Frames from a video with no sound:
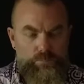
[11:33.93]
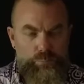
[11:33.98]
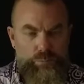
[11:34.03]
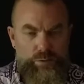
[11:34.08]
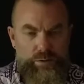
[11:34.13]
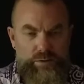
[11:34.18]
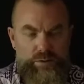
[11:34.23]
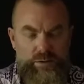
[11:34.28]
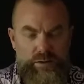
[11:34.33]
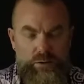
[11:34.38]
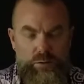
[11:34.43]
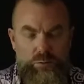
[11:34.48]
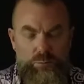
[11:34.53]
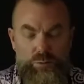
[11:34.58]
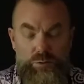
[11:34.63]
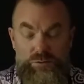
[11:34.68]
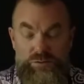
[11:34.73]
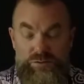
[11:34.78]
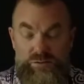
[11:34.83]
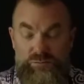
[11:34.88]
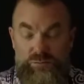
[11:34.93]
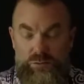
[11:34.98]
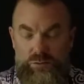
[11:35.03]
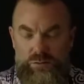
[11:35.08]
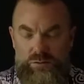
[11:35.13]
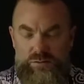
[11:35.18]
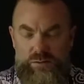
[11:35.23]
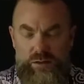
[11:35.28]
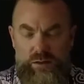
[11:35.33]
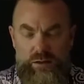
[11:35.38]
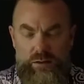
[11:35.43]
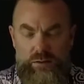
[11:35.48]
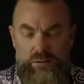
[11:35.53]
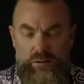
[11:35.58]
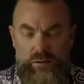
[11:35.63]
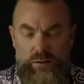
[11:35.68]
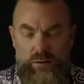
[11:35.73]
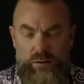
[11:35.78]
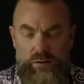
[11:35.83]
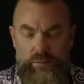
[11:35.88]
It almost feels like
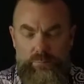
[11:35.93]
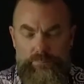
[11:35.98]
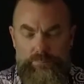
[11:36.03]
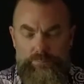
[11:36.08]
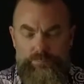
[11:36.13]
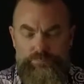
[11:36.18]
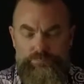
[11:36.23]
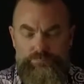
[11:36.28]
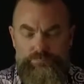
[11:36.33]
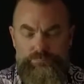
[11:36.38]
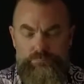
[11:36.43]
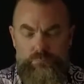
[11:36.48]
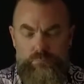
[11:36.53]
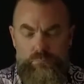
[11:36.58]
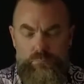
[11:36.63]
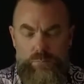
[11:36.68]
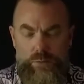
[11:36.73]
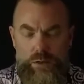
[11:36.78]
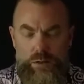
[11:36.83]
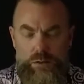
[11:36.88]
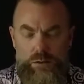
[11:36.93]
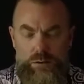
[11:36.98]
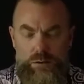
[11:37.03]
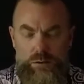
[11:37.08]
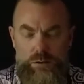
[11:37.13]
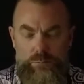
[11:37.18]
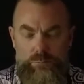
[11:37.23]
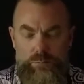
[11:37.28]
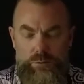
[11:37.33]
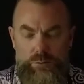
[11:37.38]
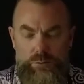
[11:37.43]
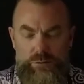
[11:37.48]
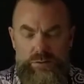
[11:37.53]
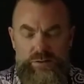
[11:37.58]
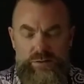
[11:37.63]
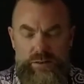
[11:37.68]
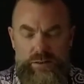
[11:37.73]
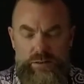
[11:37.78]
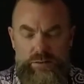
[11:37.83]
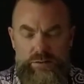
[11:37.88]
I'm
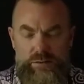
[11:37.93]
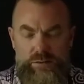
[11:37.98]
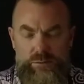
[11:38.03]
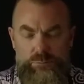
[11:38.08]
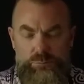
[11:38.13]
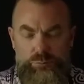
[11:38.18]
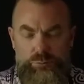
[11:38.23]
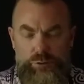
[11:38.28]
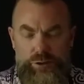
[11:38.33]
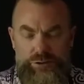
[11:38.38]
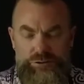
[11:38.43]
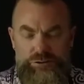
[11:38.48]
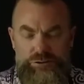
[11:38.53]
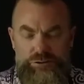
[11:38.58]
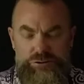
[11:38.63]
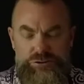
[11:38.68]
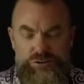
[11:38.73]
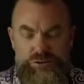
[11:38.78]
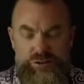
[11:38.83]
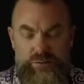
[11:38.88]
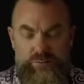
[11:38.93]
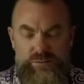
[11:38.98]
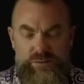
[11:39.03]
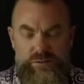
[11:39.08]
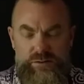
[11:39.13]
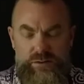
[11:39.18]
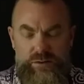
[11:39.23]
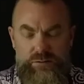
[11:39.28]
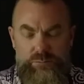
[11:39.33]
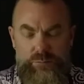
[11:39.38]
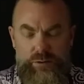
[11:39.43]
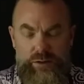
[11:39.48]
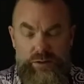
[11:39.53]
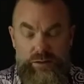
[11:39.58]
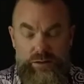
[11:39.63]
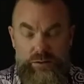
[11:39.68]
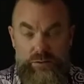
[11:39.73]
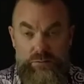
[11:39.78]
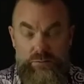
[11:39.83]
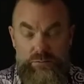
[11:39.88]
noticing some pressure shifts in my
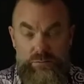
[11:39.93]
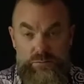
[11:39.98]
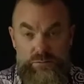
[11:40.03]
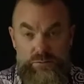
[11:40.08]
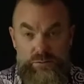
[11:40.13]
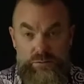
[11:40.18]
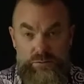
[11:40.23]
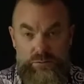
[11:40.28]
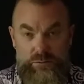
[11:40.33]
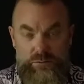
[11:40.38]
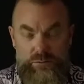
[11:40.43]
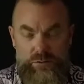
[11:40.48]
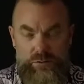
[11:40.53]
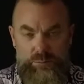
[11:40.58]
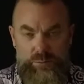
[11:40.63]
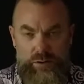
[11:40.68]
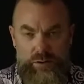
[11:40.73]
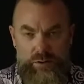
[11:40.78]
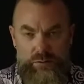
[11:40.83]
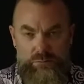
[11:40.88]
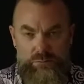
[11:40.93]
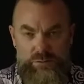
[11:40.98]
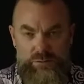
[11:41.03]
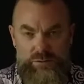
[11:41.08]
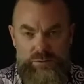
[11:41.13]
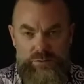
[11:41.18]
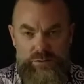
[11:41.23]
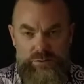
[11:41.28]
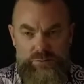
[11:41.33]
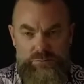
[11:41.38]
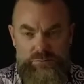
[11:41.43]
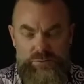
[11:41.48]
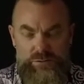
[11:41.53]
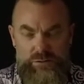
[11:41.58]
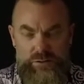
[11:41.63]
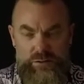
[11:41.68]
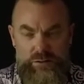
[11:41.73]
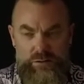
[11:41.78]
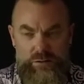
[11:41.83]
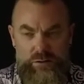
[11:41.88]
ears a little bit, which is
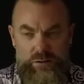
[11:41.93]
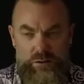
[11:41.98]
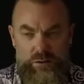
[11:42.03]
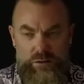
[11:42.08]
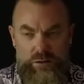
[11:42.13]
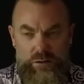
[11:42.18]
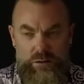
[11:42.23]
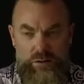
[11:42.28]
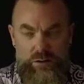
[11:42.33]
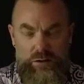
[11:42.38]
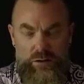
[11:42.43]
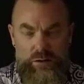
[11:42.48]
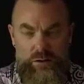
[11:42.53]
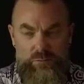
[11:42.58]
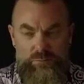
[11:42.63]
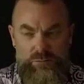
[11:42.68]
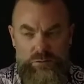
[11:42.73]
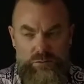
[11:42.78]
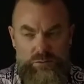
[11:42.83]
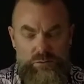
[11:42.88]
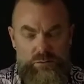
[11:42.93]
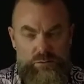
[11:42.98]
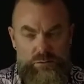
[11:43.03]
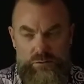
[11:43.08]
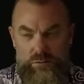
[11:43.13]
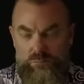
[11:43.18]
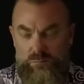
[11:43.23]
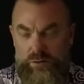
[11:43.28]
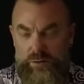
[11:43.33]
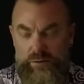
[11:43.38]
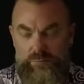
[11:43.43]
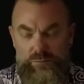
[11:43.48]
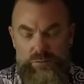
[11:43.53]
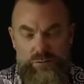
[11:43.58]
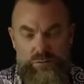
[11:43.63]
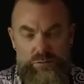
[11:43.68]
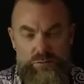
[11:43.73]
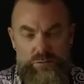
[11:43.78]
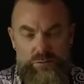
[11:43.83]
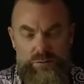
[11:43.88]
interesting. And if whatever
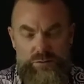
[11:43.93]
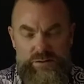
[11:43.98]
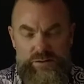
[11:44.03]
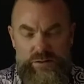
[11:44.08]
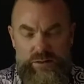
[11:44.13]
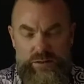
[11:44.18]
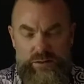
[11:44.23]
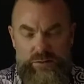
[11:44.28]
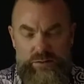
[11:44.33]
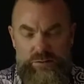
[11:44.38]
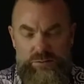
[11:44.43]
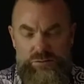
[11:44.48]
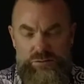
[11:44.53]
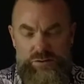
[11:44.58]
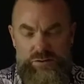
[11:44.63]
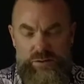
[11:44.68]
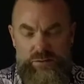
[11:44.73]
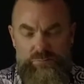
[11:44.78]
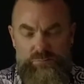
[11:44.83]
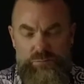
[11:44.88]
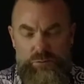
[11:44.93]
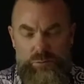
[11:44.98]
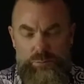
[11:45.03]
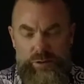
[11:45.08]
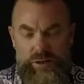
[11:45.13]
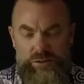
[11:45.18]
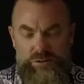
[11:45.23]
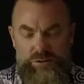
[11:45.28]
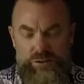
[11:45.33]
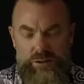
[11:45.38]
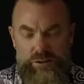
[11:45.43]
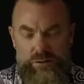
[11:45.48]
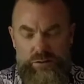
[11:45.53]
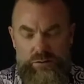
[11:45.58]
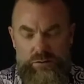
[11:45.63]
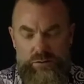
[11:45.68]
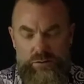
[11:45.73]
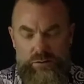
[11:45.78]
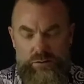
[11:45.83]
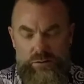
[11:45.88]
you're noticing, there's just information
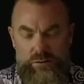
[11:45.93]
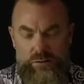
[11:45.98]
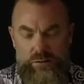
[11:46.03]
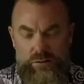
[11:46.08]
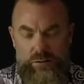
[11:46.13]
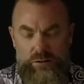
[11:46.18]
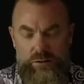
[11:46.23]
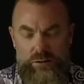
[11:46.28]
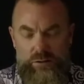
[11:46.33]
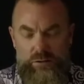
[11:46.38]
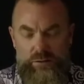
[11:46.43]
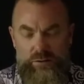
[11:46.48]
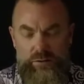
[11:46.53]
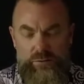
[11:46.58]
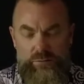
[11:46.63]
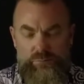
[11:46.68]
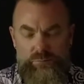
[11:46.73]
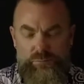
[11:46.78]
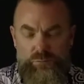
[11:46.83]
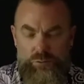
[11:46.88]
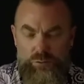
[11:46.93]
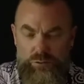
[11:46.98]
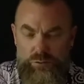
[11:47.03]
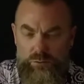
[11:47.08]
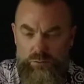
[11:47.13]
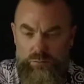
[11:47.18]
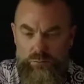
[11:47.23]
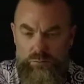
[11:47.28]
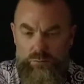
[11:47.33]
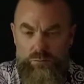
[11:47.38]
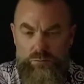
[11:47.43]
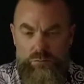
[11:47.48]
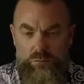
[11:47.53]
in there for you.